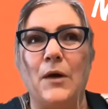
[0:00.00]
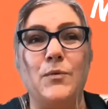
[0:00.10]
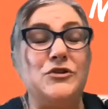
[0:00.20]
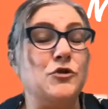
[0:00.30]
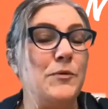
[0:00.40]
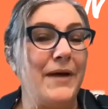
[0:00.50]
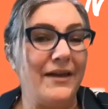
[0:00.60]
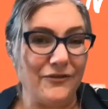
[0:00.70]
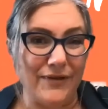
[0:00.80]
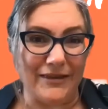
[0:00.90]
We talk about
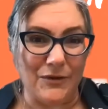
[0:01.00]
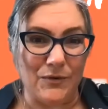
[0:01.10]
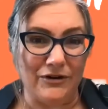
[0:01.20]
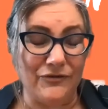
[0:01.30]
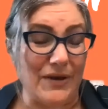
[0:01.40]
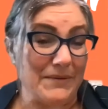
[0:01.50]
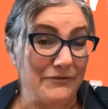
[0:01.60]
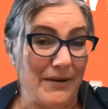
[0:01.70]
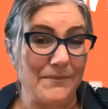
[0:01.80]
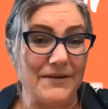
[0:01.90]
the fact that we're a
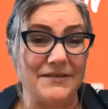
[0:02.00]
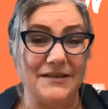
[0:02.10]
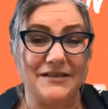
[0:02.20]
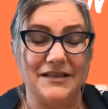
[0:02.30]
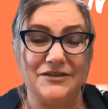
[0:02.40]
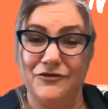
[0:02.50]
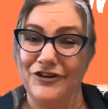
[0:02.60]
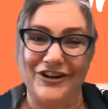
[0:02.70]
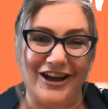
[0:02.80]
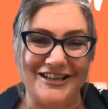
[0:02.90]
family-run business. It's Rod
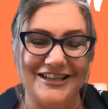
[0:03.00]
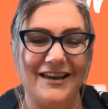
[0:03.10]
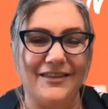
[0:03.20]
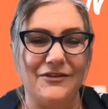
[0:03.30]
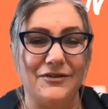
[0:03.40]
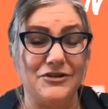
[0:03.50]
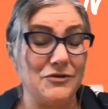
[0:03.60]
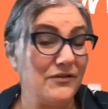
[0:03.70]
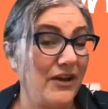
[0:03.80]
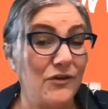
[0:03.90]
and I together, and 2
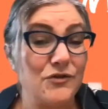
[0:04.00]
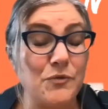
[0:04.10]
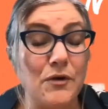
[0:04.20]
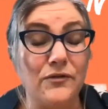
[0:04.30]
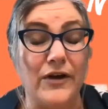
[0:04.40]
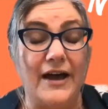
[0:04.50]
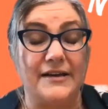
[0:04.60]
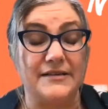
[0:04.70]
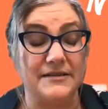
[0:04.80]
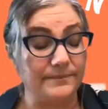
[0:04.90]
of our girls work for
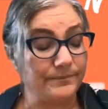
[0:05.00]
us.